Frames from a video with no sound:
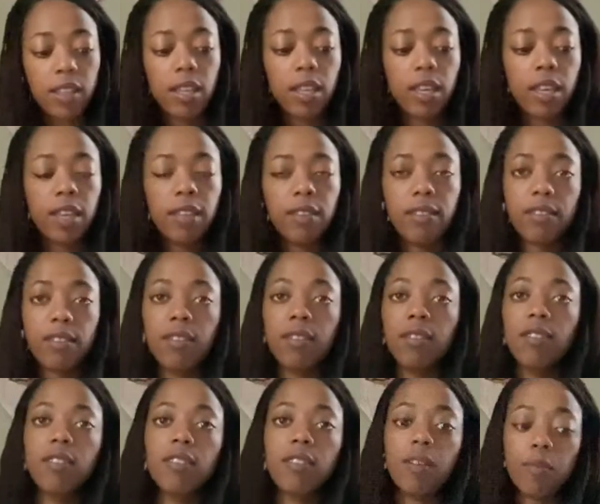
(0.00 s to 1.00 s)
It's
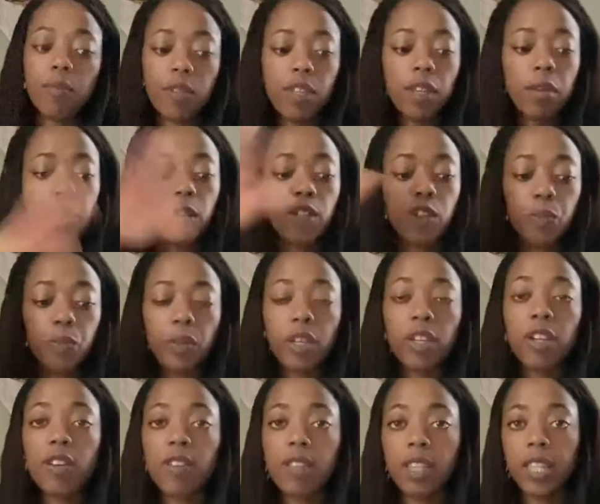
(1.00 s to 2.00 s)
something much
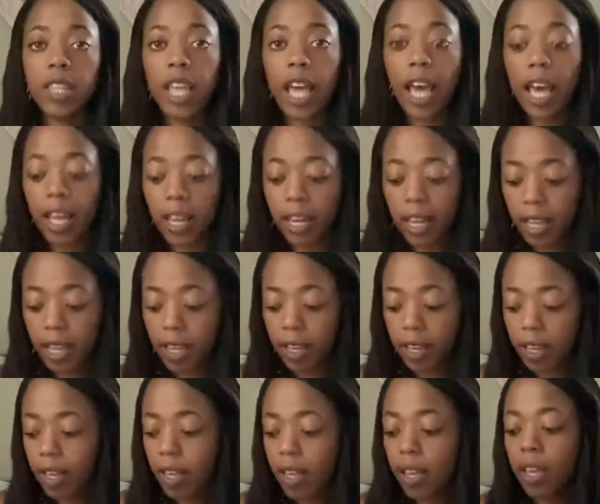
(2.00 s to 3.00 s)
bigger than that.
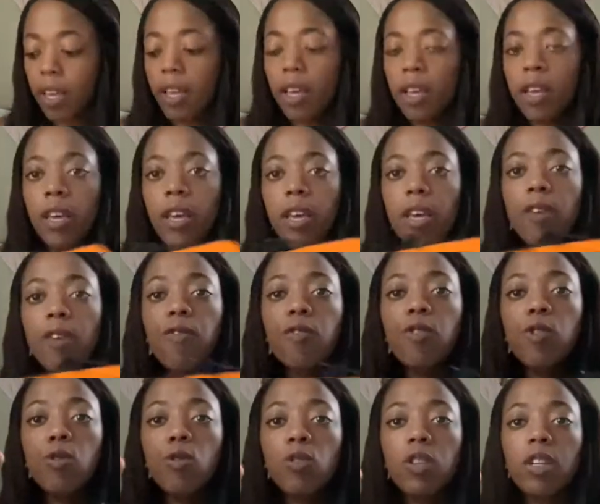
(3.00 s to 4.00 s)
If
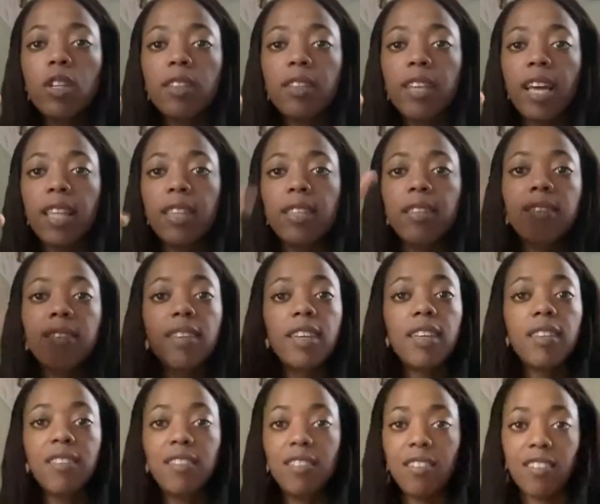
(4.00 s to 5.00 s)
you looked at this
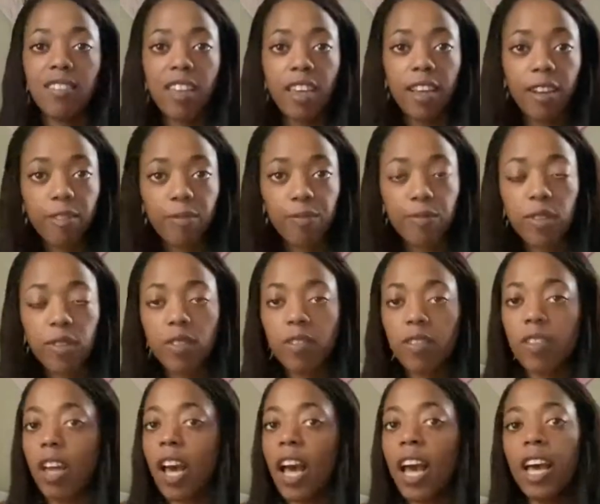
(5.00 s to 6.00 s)
Kinsey scale,
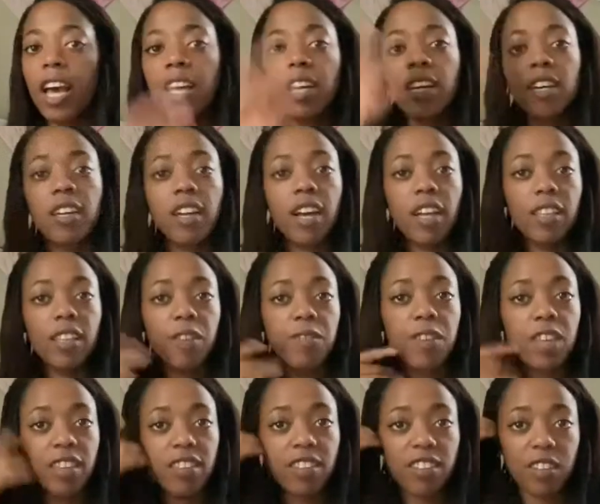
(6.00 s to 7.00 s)
I love
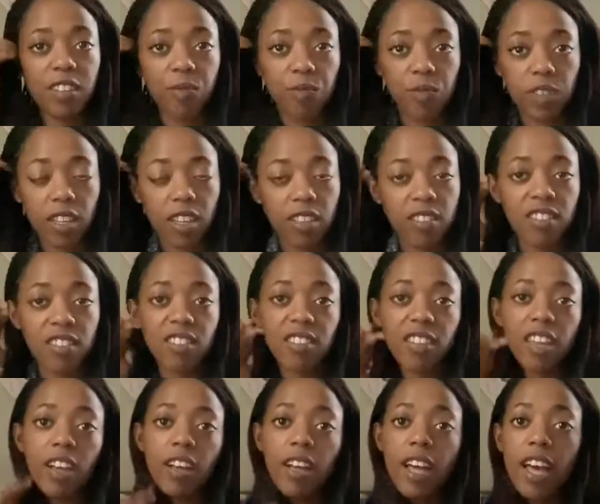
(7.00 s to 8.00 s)
Kinsey. The Kinsey
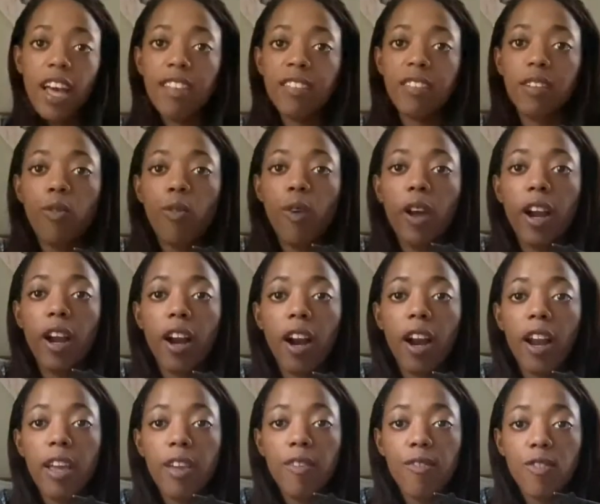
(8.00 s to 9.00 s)
scale has it where
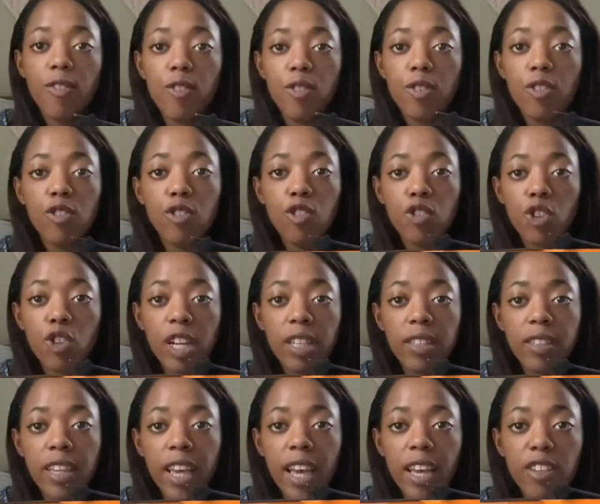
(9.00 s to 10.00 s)
if you straight to
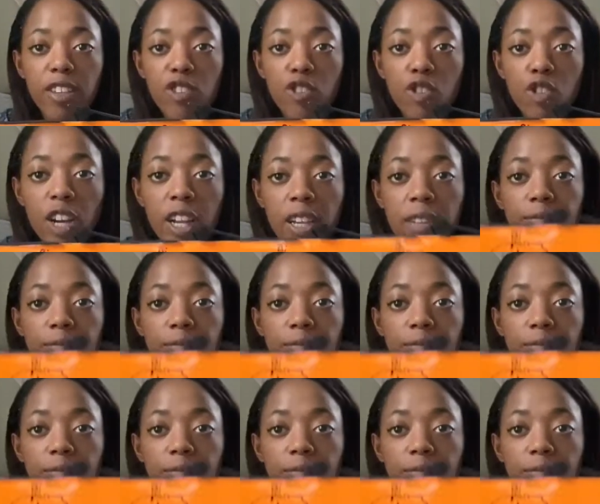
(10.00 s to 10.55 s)
gay, straight